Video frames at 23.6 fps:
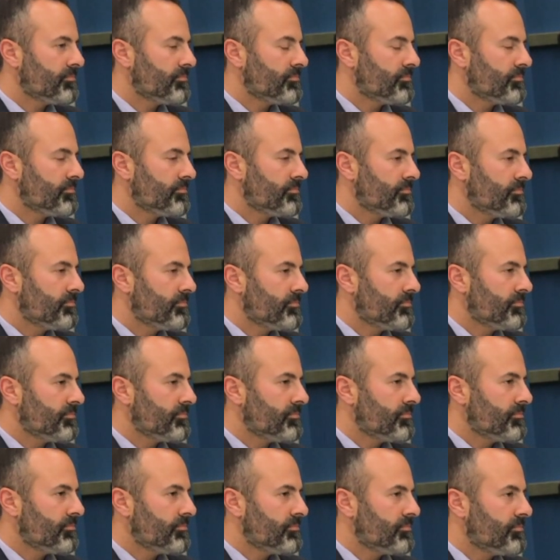
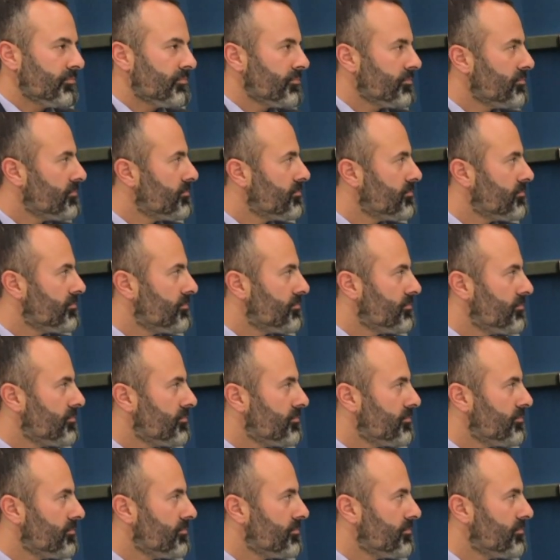
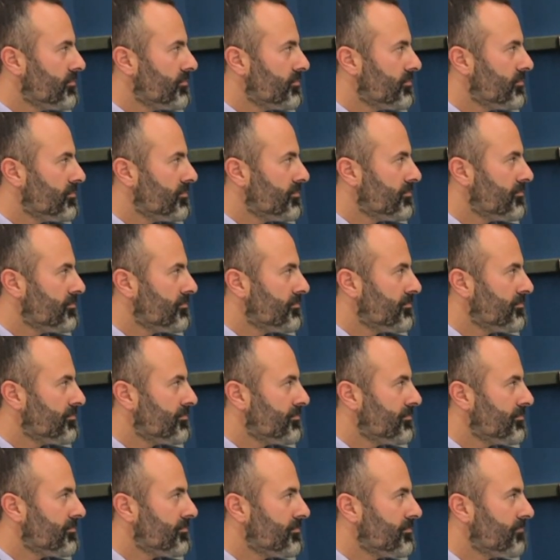
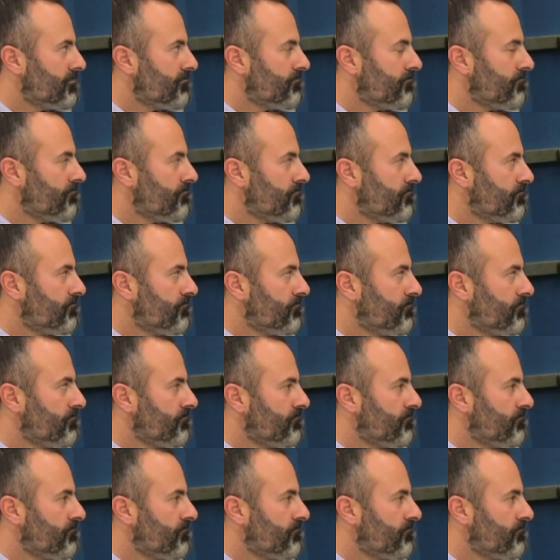No words are spoken by the person on screen.